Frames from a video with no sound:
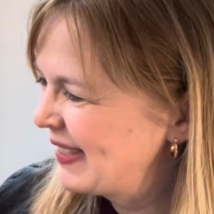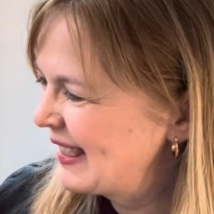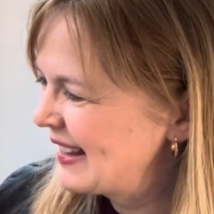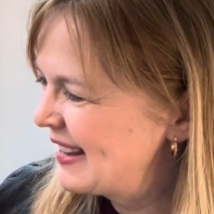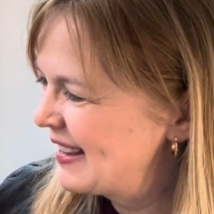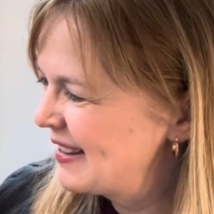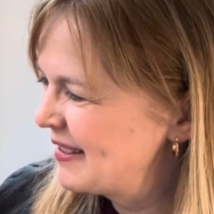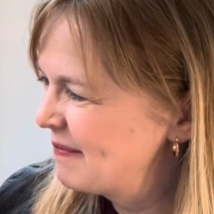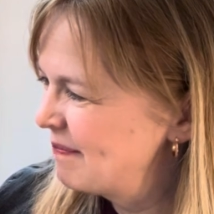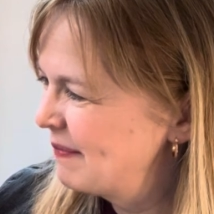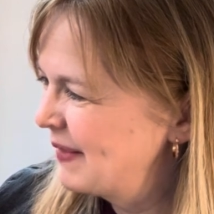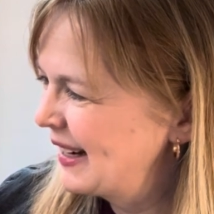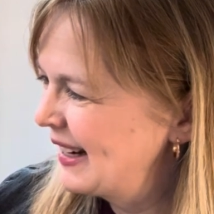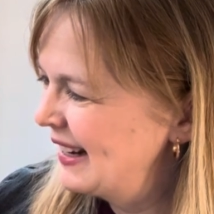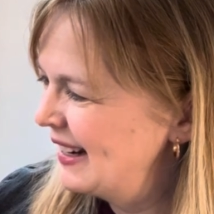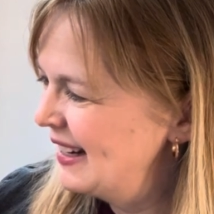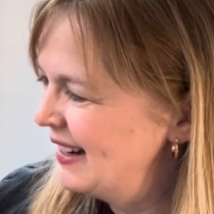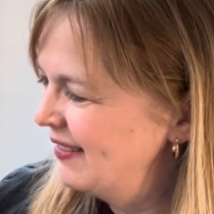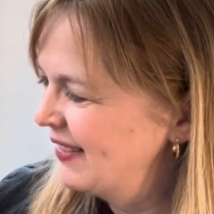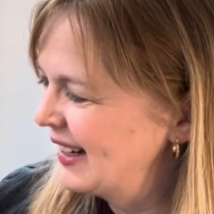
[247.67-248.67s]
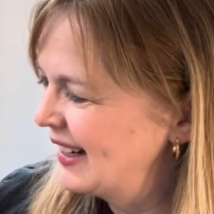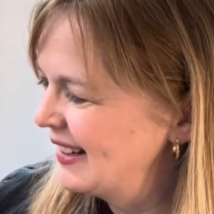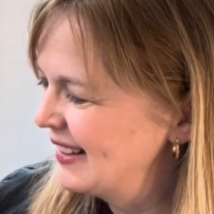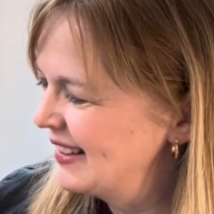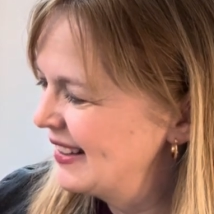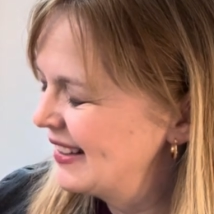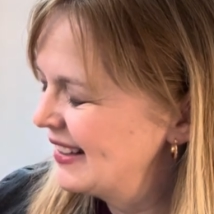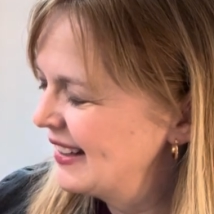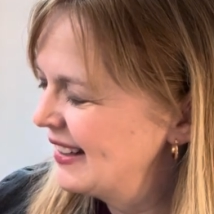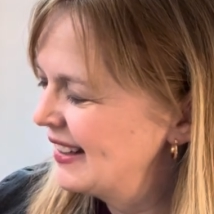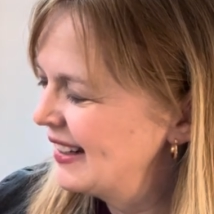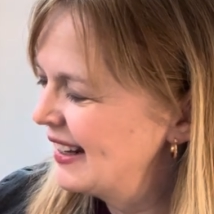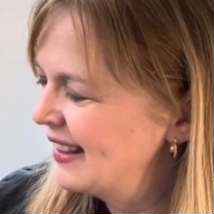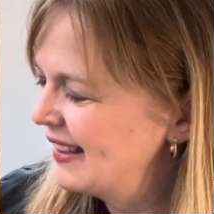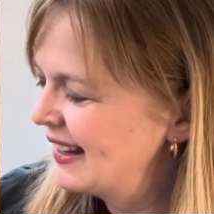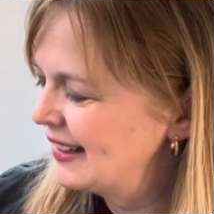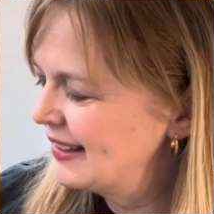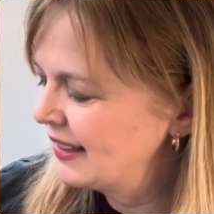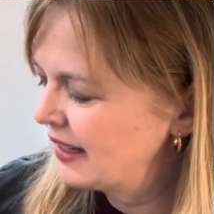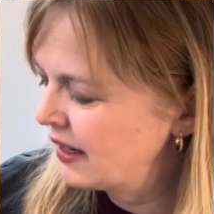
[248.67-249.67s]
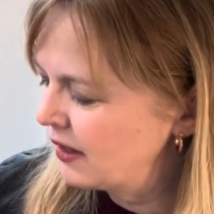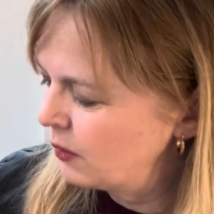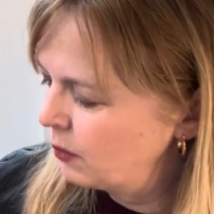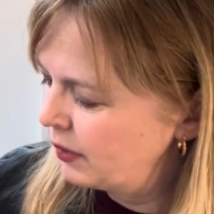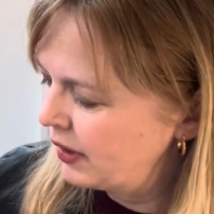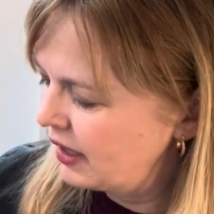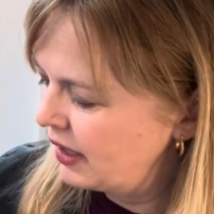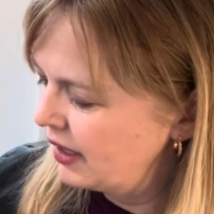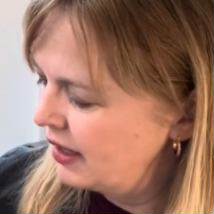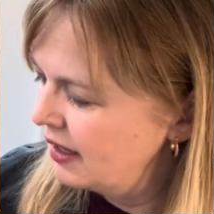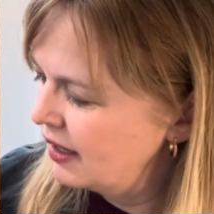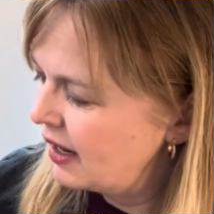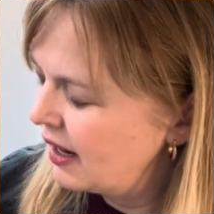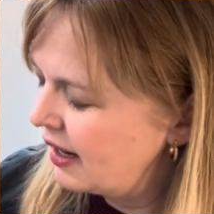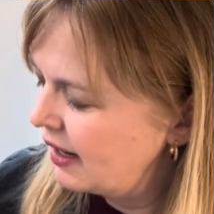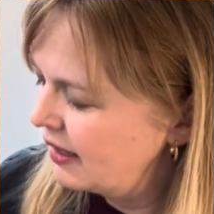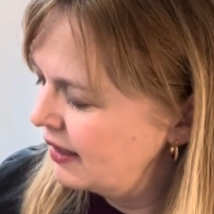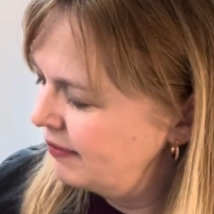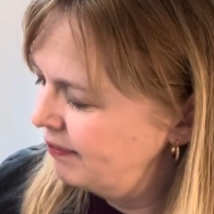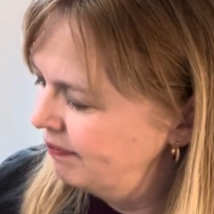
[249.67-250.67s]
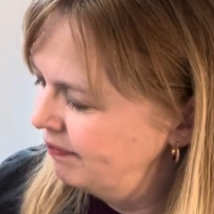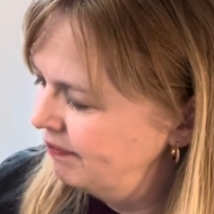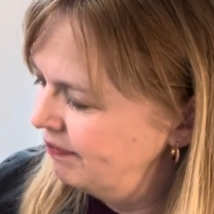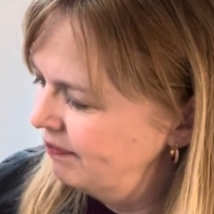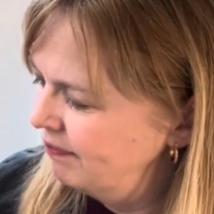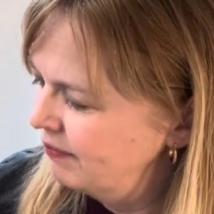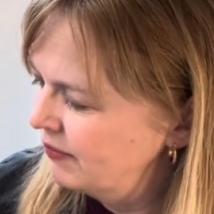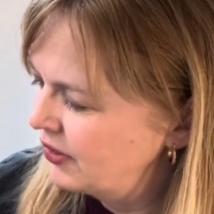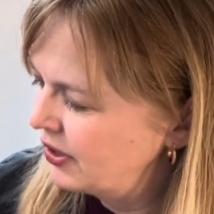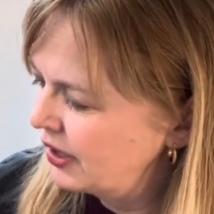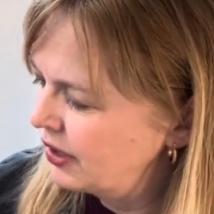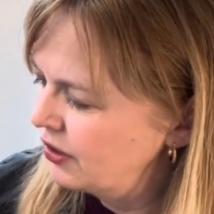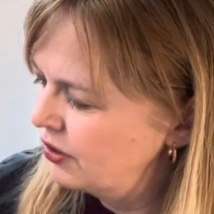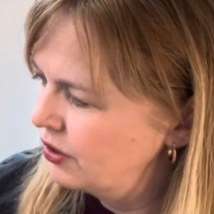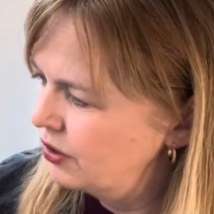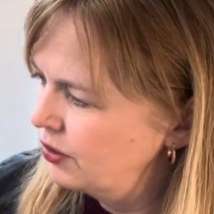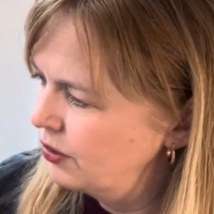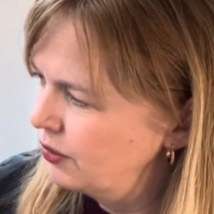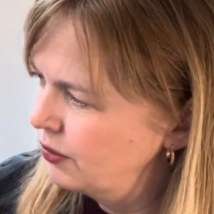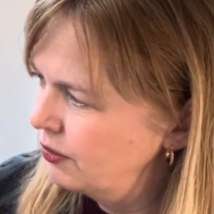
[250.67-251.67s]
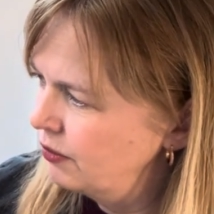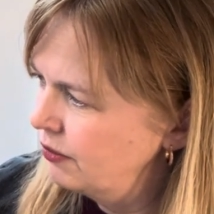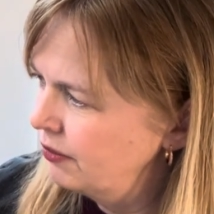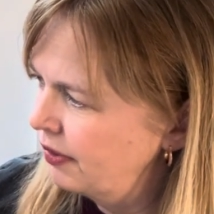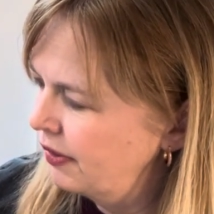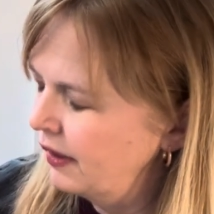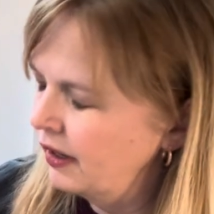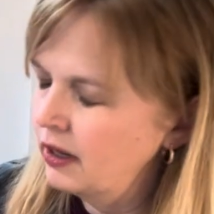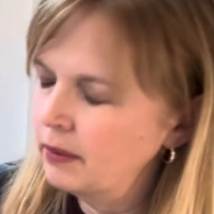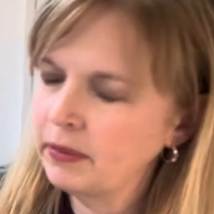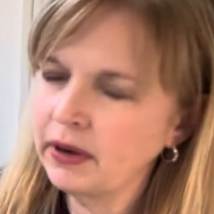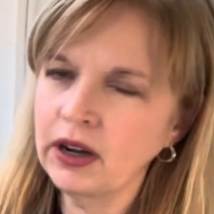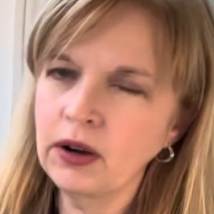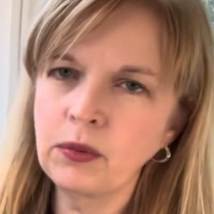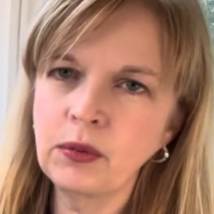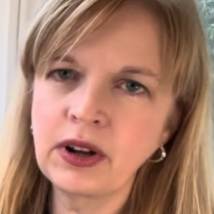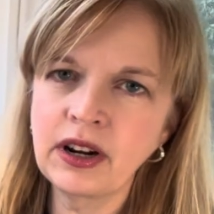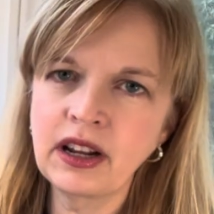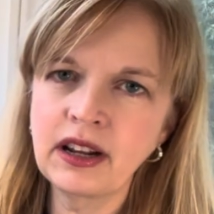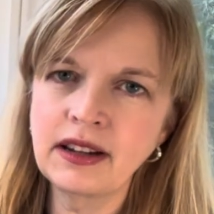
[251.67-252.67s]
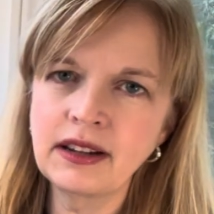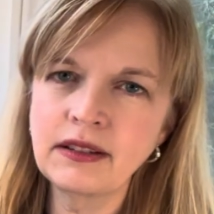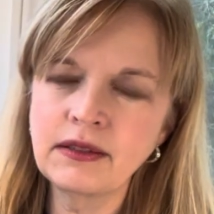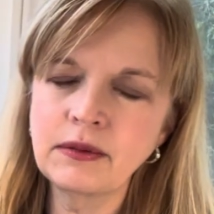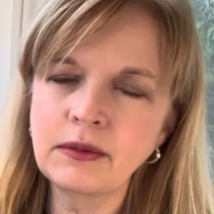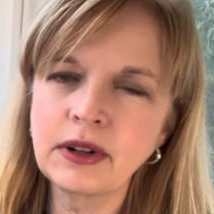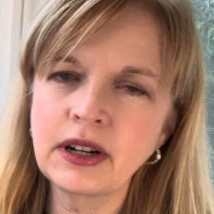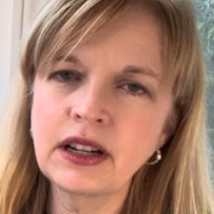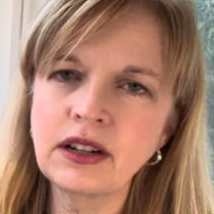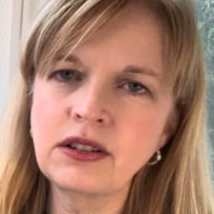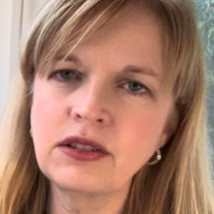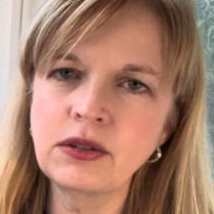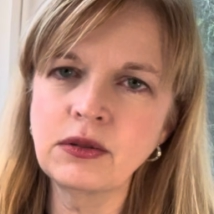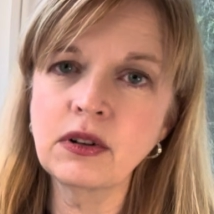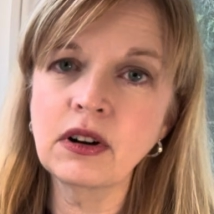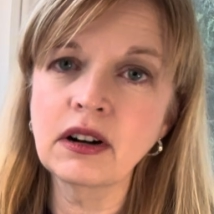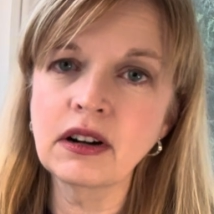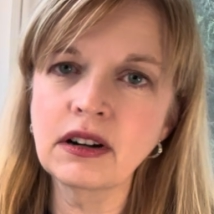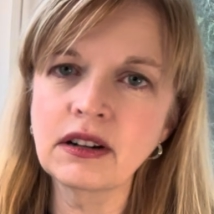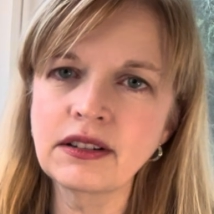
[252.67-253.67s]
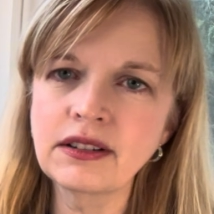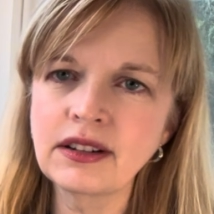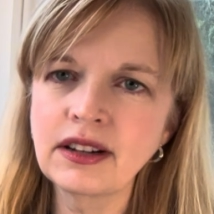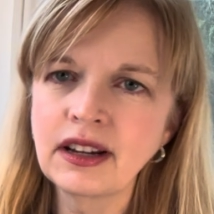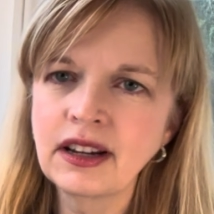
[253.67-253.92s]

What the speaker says: But anyways, and that's kind of what I tend to think about when I do art.